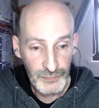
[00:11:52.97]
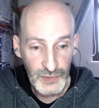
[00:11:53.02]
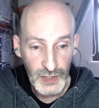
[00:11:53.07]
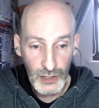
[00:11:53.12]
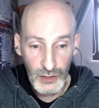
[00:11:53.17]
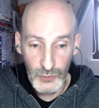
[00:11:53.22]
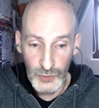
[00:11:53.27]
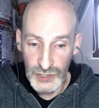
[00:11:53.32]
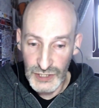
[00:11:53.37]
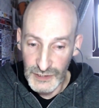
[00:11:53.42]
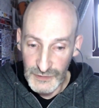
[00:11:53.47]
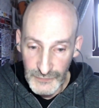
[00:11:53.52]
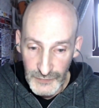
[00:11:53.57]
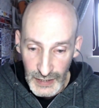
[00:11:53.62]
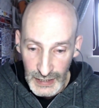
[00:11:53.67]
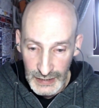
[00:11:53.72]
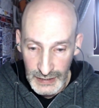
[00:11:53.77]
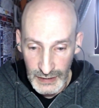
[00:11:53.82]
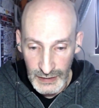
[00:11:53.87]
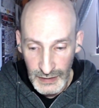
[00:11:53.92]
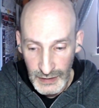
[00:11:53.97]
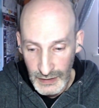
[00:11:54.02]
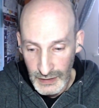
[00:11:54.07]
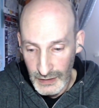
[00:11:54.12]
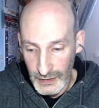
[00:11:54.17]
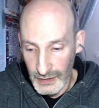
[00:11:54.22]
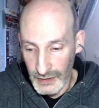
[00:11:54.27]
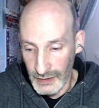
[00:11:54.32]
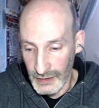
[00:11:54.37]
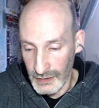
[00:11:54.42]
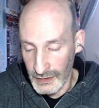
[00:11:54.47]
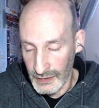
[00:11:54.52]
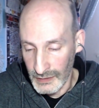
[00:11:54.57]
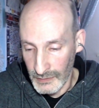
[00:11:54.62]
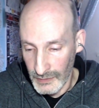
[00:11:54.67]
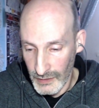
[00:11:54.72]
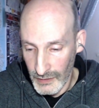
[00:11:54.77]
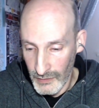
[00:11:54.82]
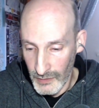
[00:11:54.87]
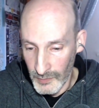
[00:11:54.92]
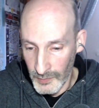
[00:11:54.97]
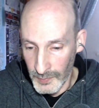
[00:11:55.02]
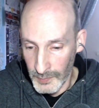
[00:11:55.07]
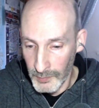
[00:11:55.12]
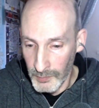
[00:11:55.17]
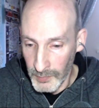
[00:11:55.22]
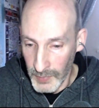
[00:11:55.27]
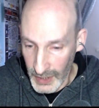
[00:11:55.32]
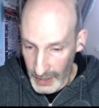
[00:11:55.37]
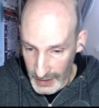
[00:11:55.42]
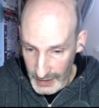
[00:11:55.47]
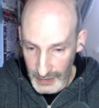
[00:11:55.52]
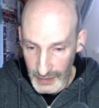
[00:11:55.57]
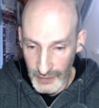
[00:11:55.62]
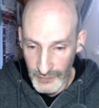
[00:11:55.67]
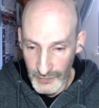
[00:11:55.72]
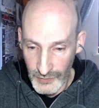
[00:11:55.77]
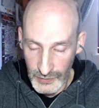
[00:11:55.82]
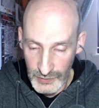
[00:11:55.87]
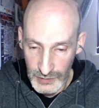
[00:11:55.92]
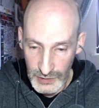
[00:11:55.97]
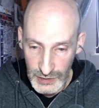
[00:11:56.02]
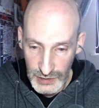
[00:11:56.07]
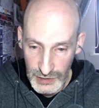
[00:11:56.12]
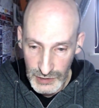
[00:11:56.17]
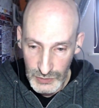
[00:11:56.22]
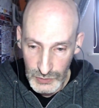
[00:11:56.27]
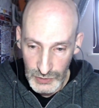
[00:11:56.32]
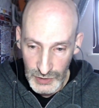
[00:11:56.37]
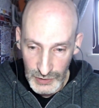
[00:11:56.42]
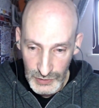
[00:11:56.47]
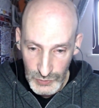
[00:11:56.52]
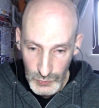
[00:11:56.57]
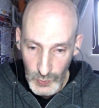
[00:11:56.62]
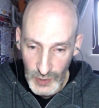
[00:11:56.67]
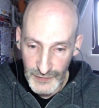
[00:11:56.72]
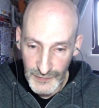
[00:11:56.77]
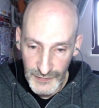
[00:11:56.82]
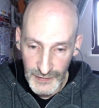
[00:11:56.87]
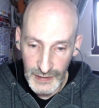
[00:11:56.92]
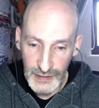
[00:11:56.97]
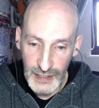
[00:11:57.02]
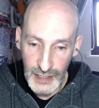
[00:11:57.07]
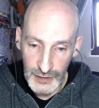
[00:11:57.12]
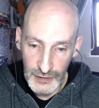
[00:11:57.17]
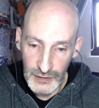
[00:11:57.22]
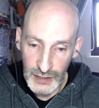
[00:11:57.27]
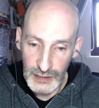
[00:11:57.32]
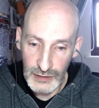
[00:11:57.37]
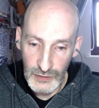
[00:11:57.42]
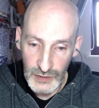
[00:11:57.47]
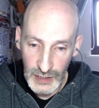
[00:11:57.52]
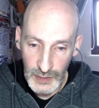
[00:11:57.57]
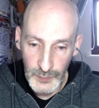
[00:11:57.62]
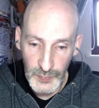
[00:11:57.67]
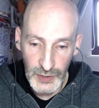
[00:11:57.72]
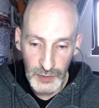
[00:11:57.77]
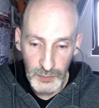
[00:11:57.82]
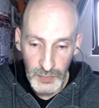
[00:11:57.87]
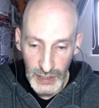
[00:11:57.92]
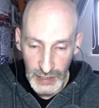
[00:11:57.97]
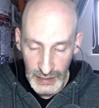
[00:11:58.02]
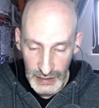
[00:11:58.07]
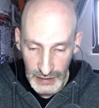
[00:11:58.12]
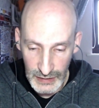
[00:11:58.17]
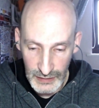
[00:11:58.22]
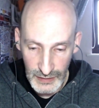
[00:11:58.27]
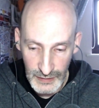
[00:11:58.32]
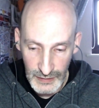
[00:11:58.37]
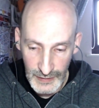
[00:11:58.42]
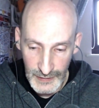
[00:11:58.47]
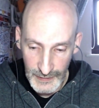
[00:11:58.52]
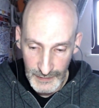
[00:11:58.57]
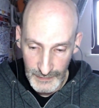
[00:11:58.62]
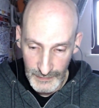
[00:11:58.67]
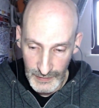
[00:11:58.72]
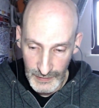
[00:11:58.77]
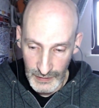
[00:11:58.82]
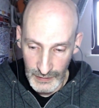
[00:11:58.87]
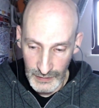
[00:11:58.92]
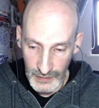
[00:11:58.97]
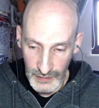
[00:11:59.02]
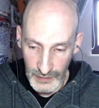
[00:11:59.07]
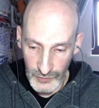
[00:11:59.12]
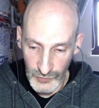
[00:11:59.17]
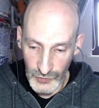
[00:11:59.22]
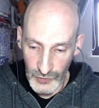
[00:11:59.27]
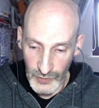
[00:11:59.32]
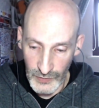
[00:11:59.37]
which is fine. But there's one thing that you need to keep in mind. So